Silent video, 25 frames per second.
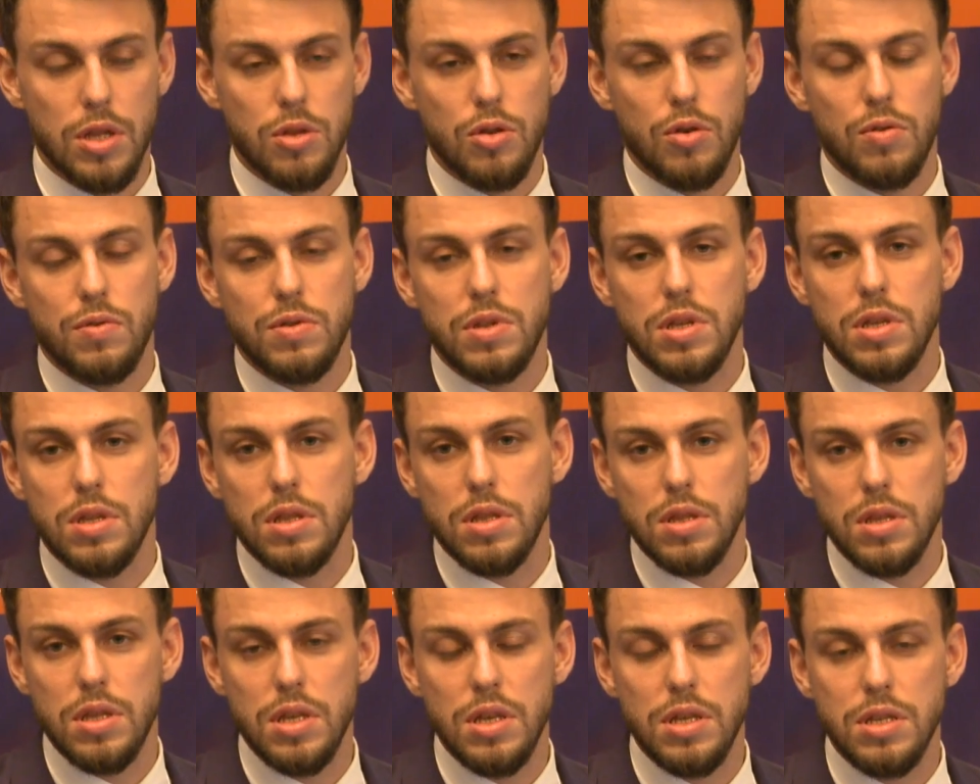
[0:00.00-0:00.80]

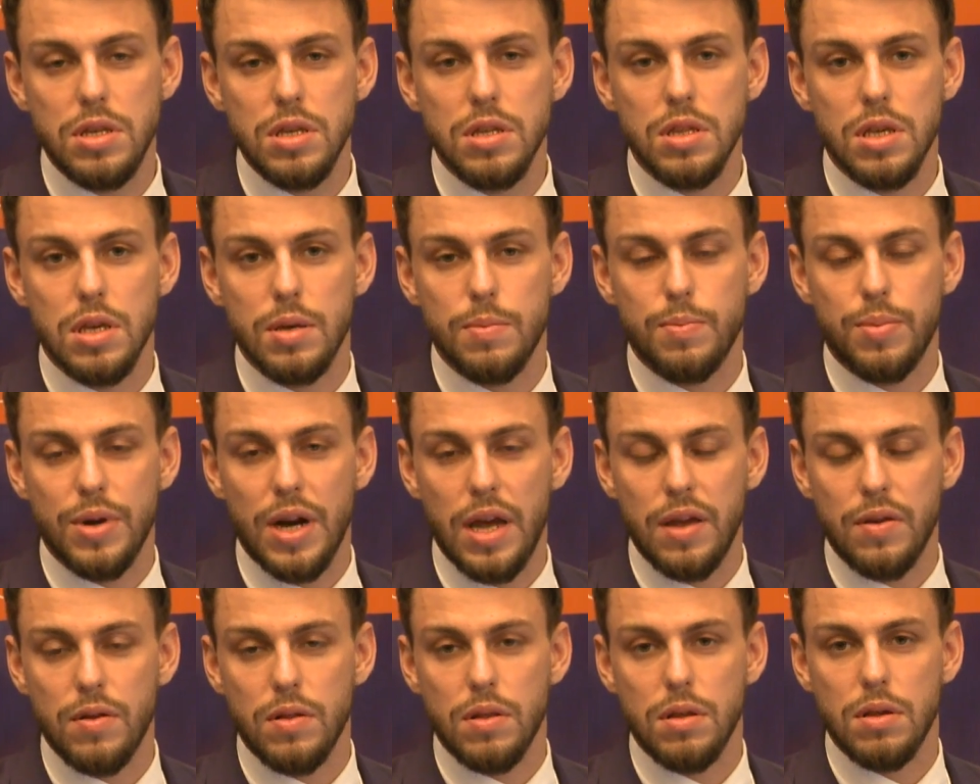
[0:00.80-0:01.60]
Nations,
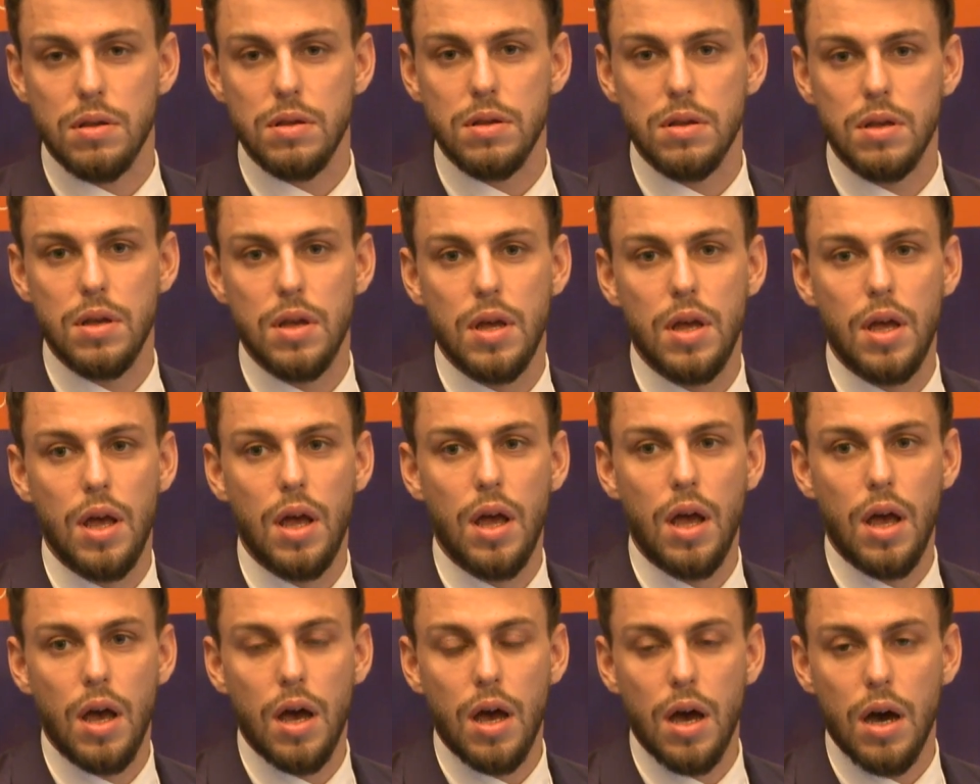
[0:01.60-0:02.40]
as the most
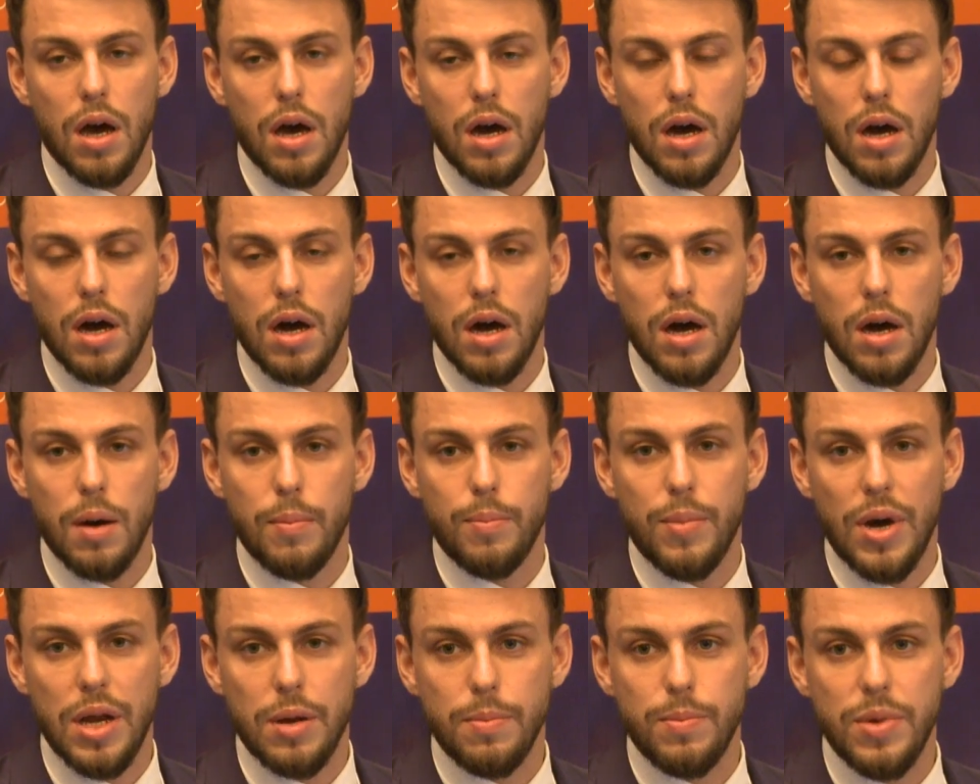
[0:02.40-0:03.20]
universal
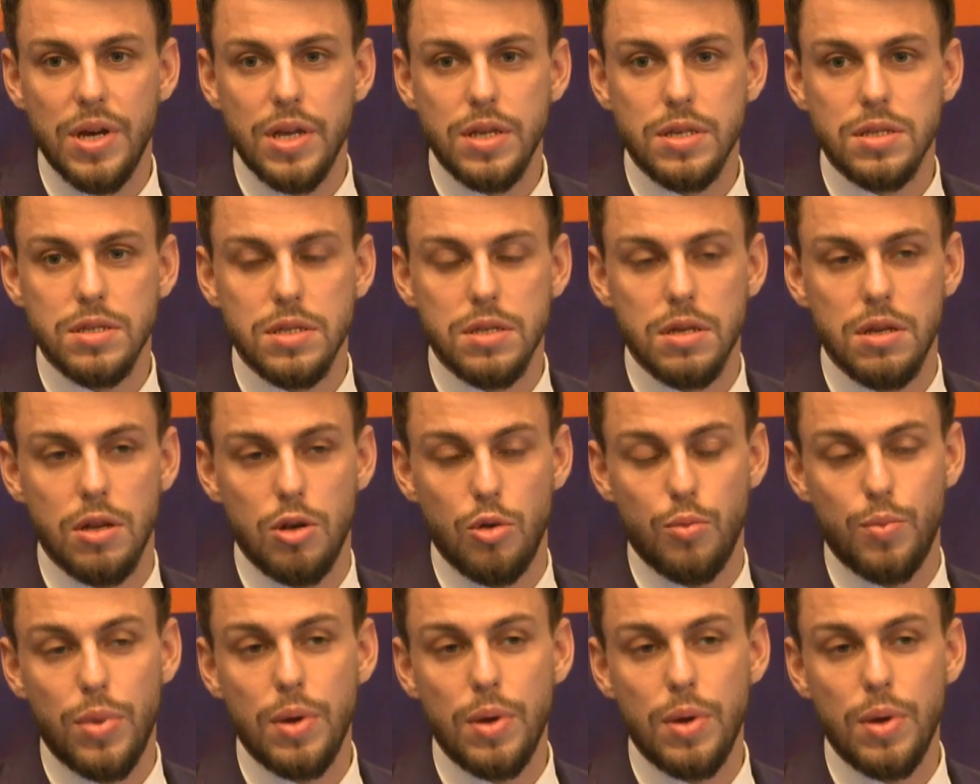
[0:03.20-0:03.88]
organization of